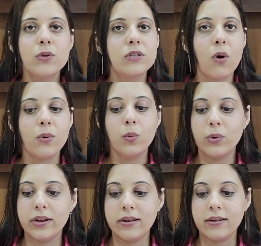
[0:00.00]
it was not
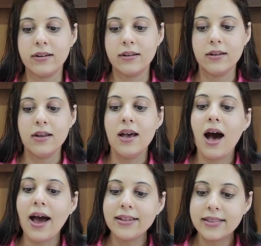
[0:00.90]
wounded.
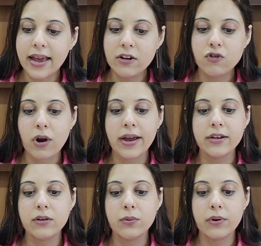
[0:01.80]
I then
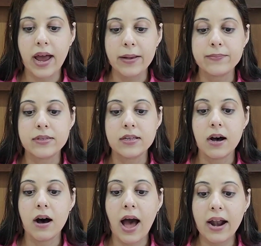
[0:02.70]
tried to grasp
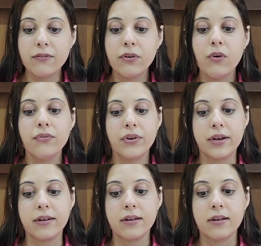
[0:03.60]
a handful of
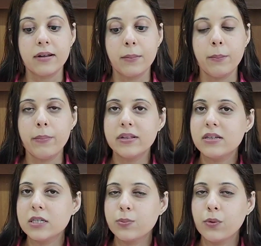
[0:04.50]
it, but
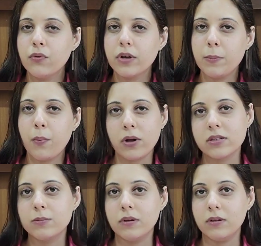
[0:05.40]
this proved
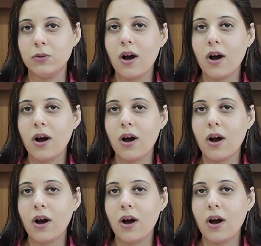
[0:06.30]
impossible."